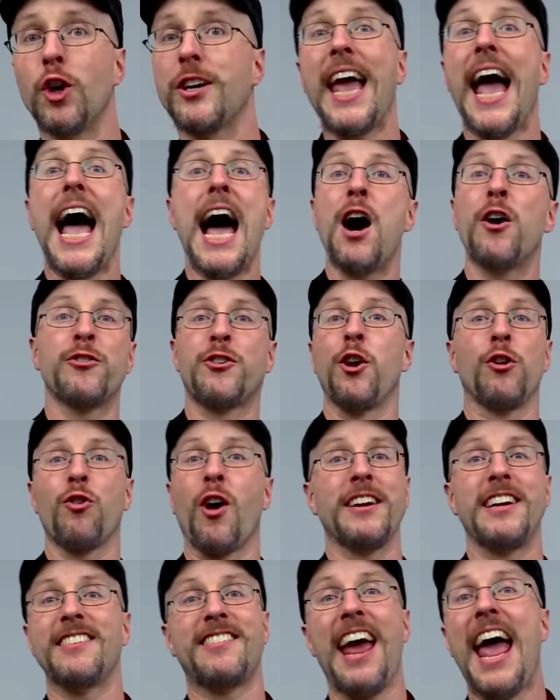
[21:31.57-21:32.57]
Look out! You'll
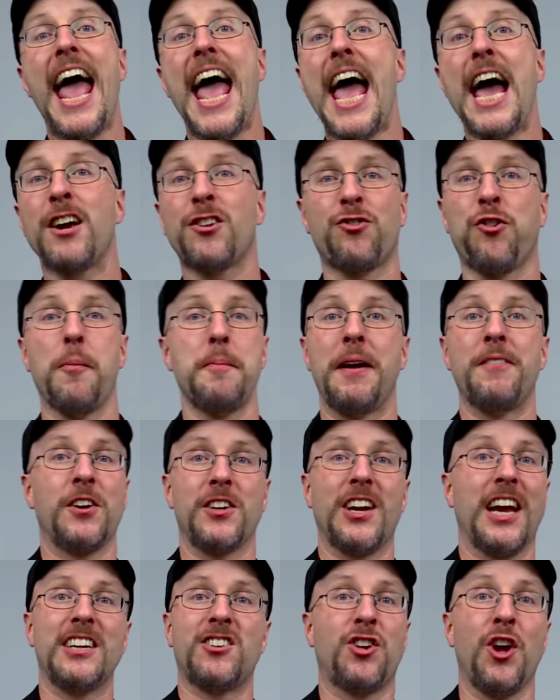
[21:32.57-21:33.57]
run into Ash from
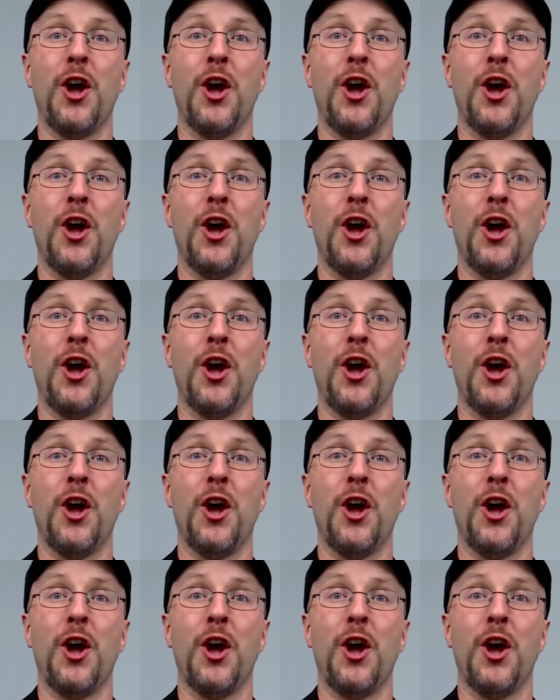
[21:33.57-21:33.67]
Evil Dead